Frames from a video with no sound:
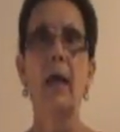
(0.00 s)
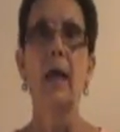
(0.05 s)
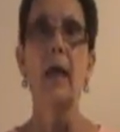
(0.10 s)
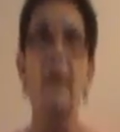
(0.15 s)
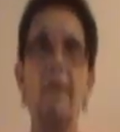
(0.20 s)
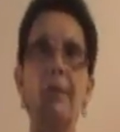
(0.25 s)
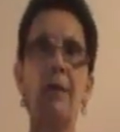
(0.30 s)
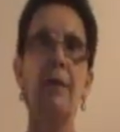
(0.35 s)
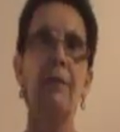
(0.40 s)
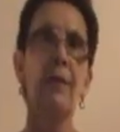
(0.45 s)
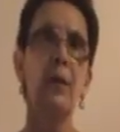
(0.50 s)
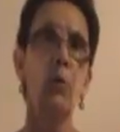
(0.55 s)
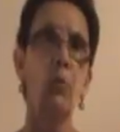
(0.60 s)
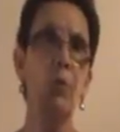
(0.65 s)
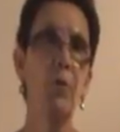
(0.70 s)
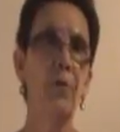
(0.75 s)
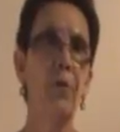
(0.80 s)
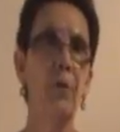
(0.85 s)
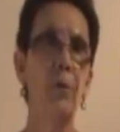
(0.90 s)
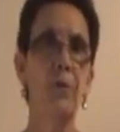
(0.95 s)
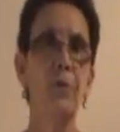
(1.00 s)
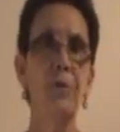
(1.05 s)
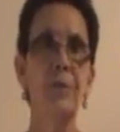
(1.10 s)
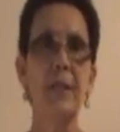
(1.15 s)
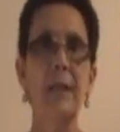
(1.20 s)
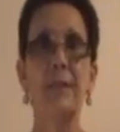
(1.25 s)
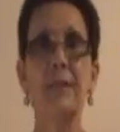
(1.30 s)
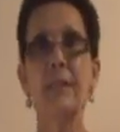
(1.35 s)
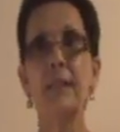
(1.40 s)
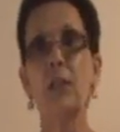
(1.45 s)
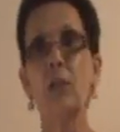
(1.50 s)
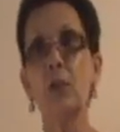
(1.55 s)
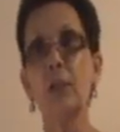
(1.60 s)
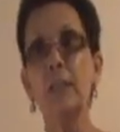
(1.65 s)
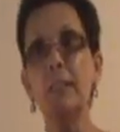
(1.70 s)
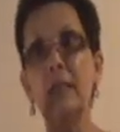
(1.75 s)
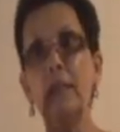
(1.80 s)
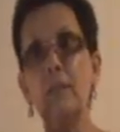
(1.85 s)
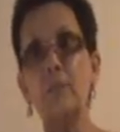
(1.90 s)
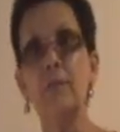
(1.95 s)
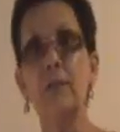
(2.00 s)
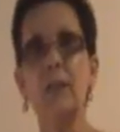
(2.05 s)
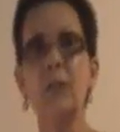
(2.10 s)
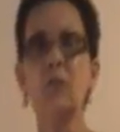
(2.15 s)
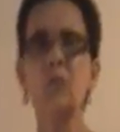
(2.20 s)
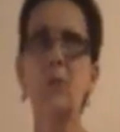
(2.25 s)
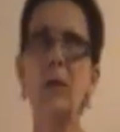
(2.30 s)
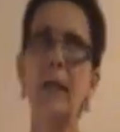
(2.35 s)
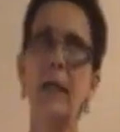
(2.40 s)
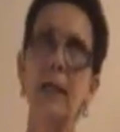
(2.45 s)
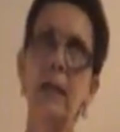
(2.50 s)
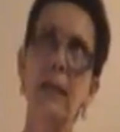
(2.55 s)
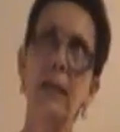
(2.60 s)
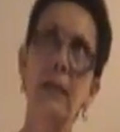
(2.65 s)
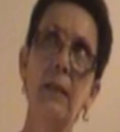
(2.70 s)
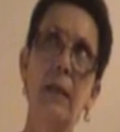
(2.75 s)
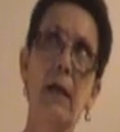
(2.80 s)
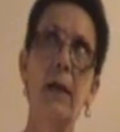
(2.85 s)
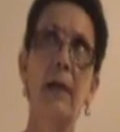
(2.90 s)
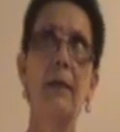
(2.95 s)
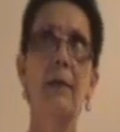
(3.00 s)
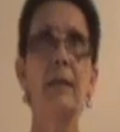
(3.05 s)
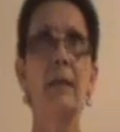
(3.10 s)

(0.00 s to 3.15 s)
And then there were those, as seen on TVs, well,